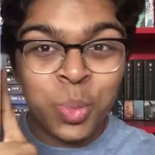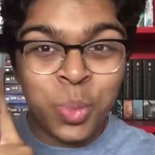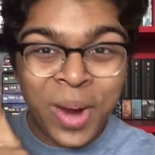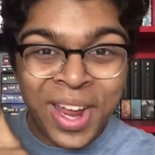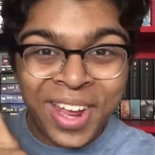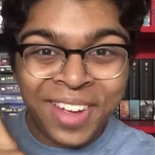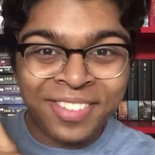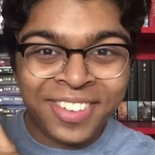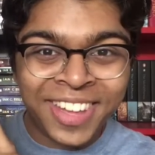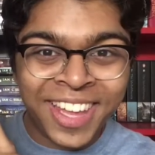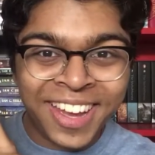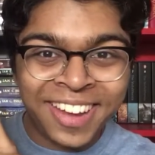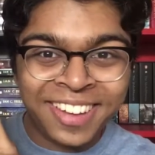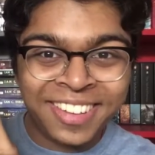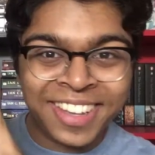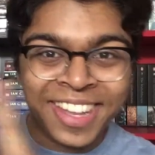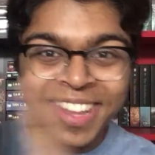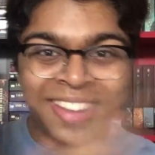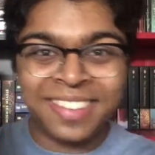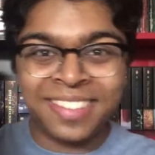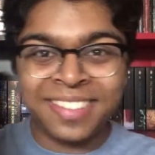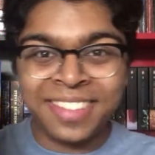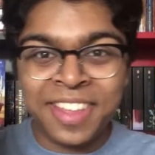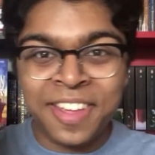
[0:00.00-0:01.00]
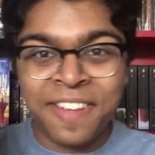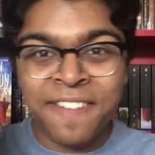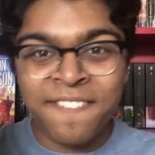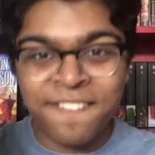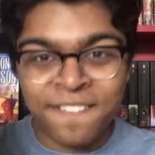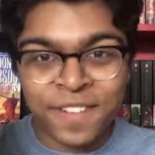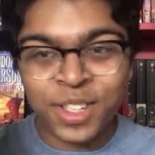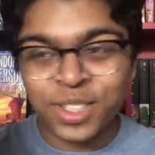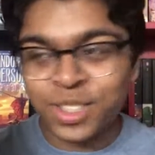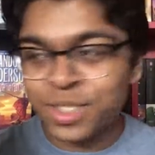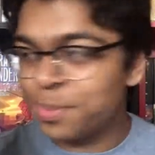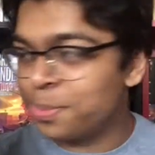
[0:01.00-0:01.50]
Way of Kings is the
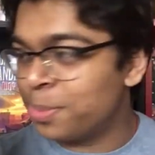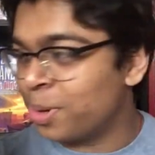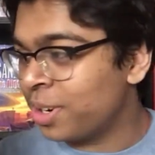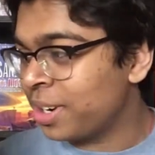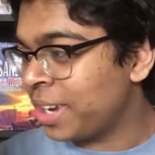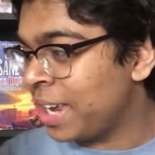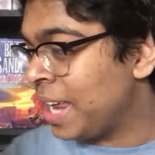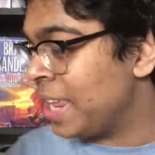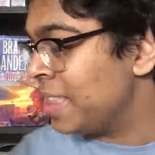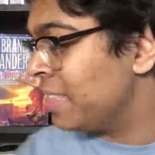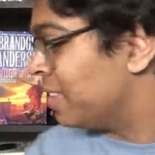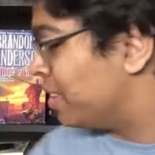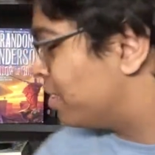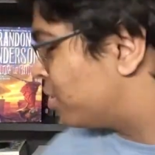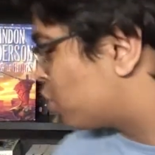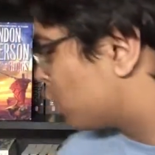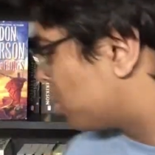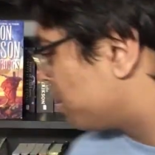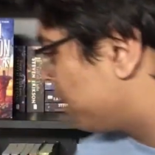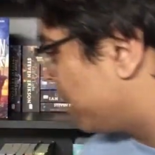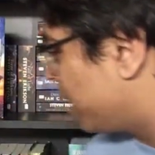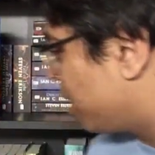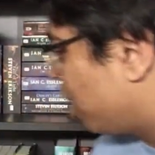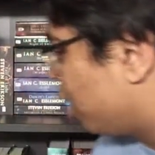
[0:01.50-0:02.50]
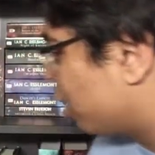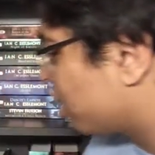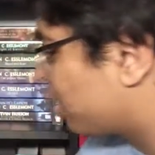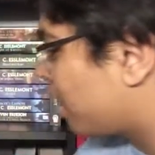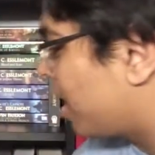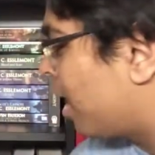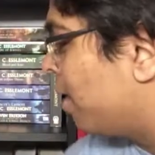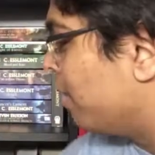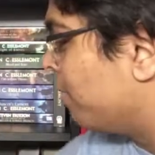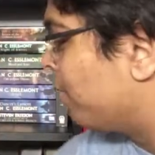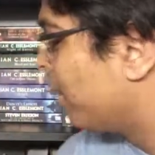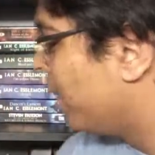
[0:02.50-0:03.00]
first book in the Stormlight
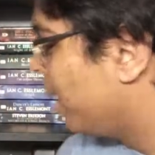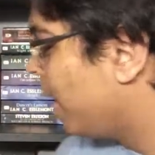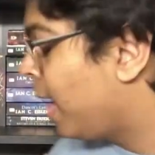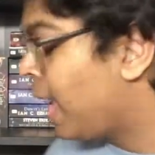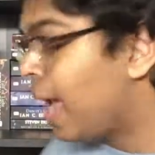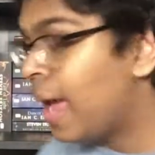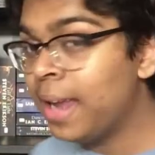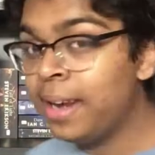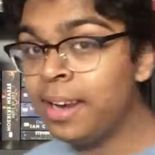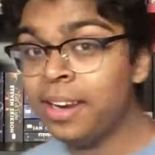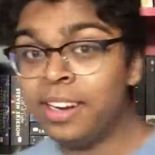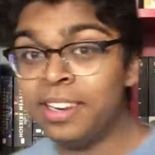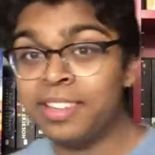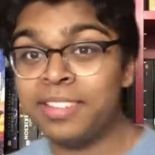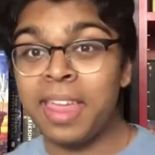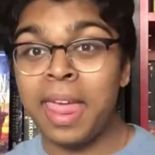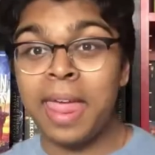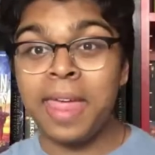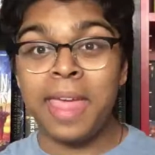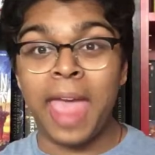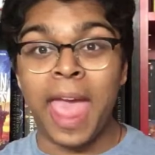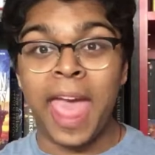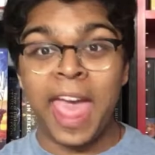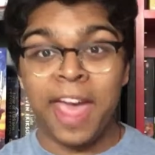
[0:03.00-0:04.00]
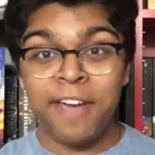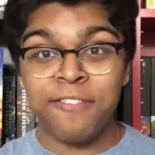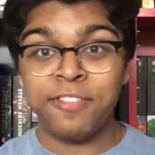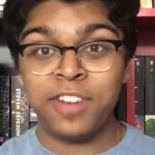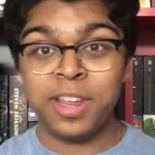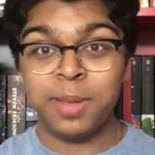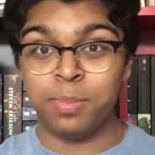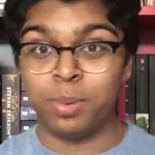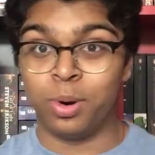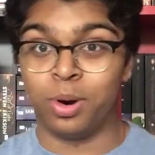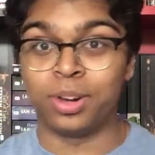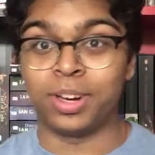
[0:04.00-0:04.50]
Archive, and it is a
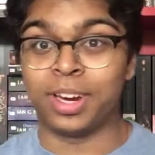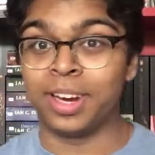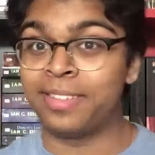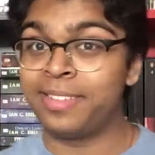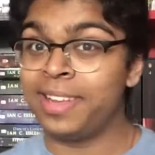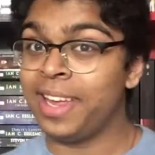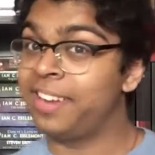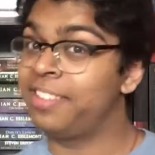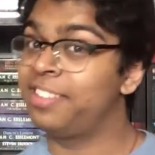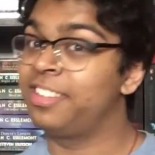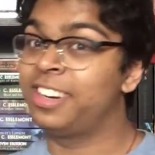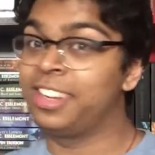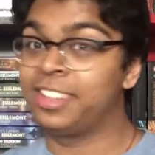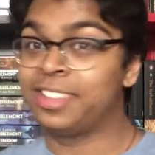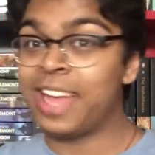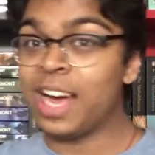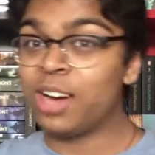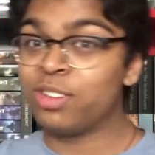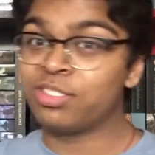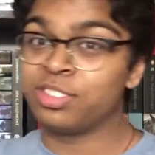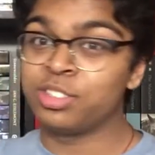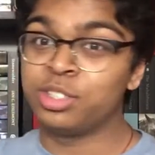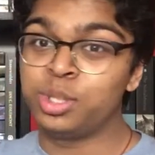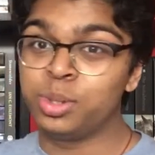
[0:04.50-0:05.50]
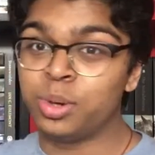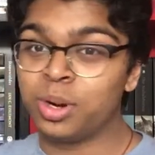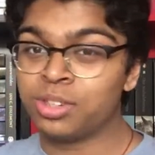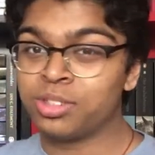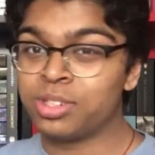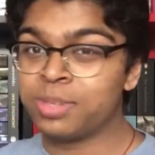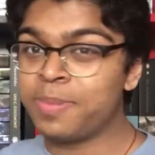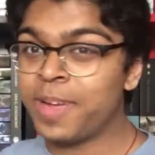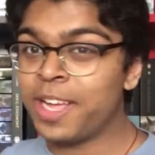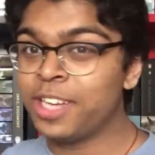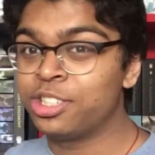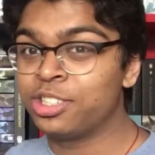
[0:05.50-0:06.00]
hefty book. It stands at one thousand two
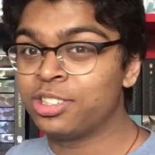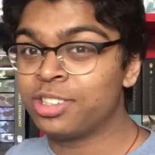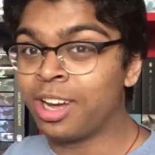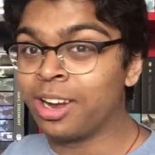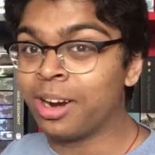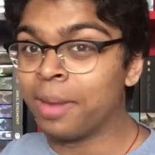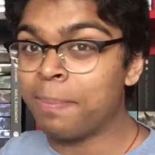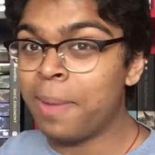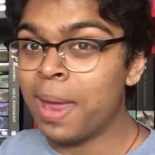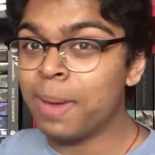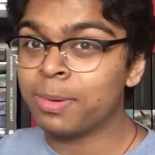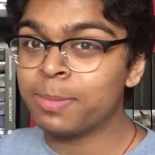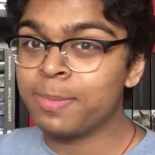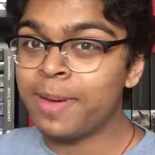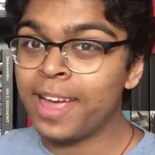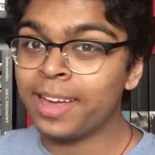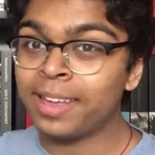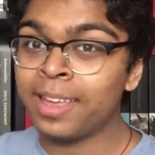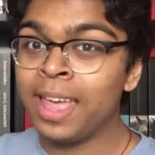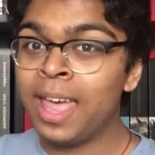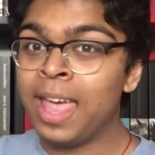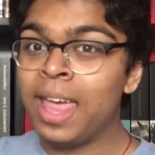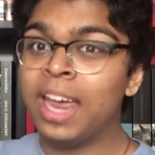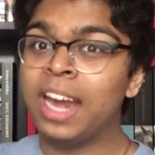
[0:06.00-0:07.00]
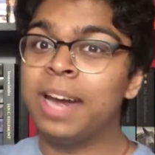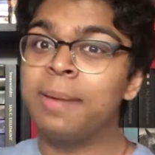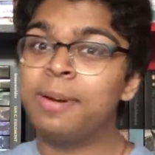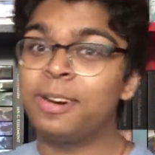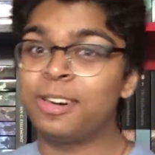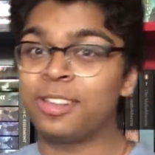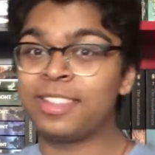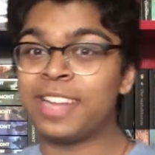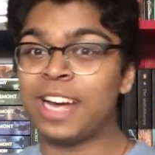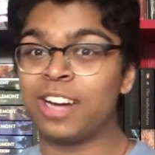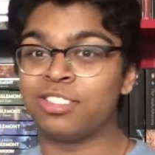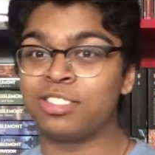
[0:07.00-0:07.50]
hundred pages on a paperback and about
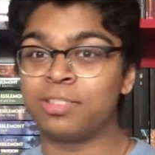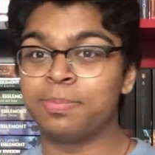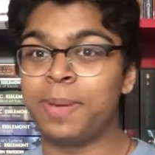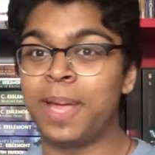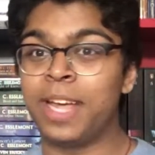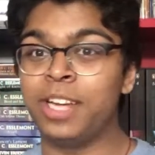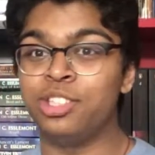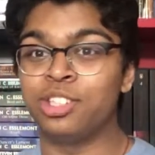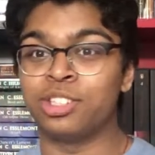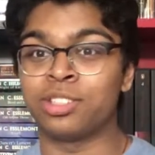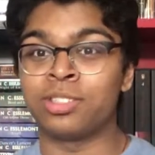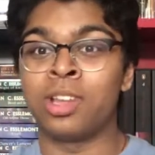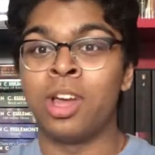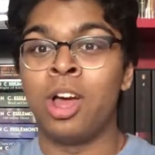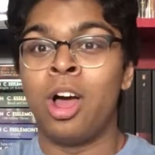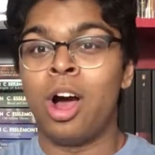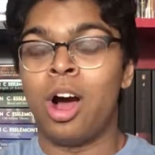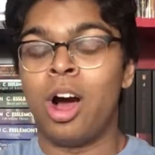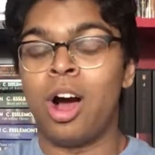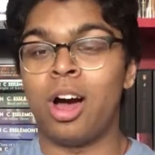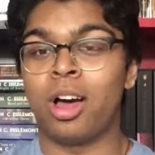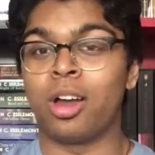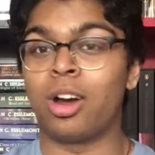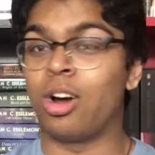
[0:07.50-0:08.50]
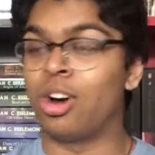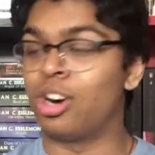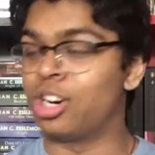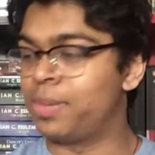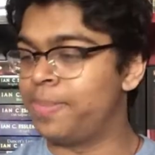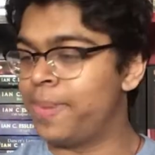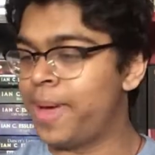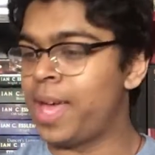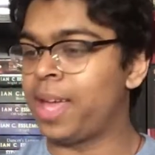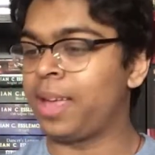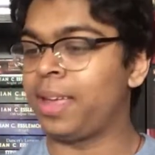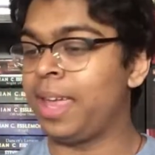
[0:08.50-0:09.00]
one thousand pages on
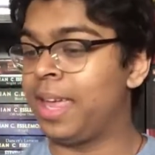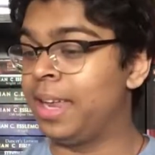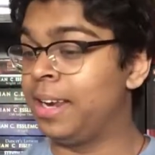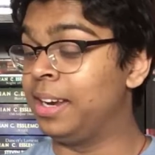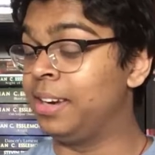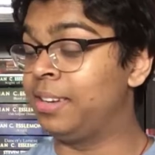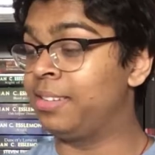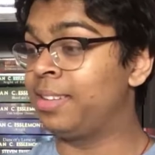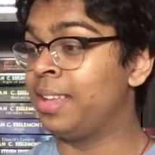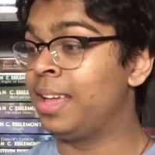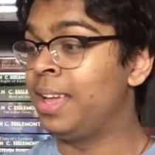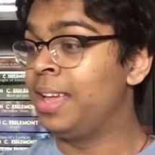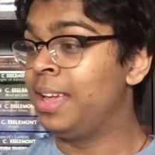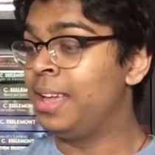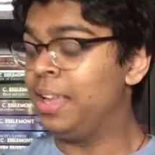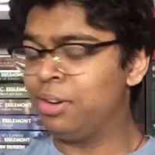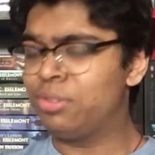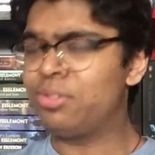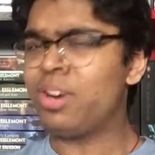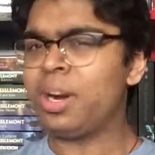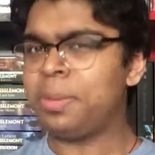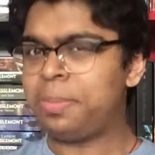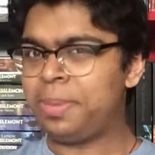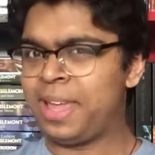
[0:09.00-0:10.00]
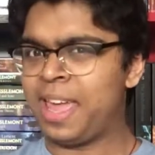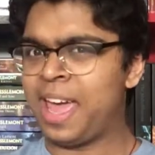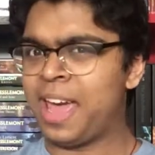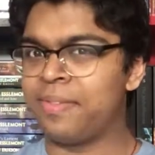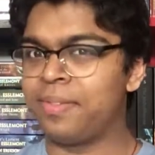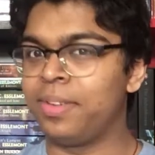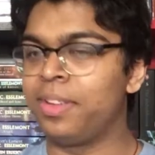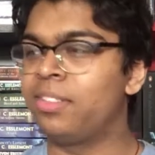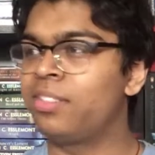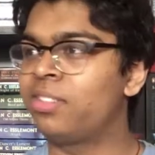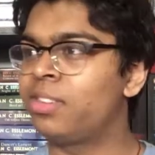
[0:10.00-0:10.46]
hardback, and it's incredibly heavy.